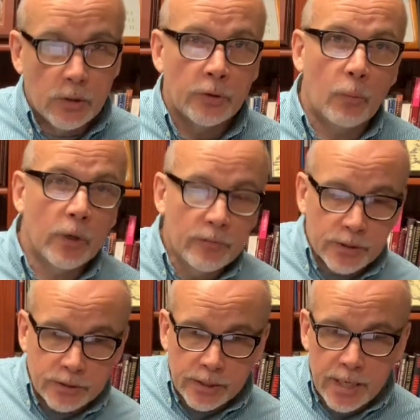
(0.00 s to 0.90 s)
Not one of
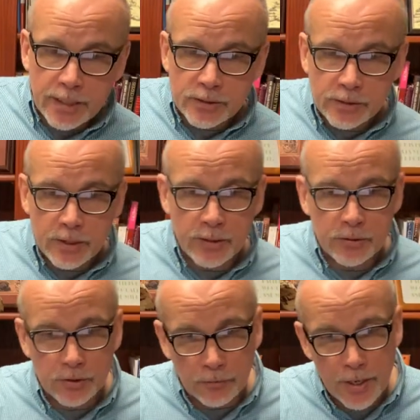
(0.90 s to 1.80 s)
us today can say
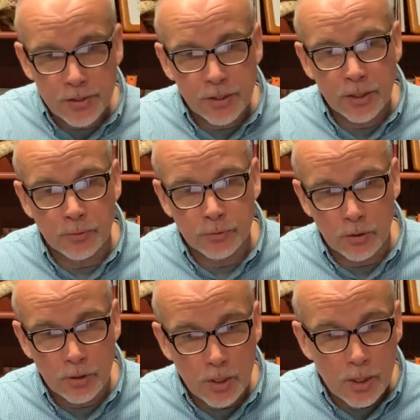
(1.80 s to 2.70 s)
this. Salvation comes on.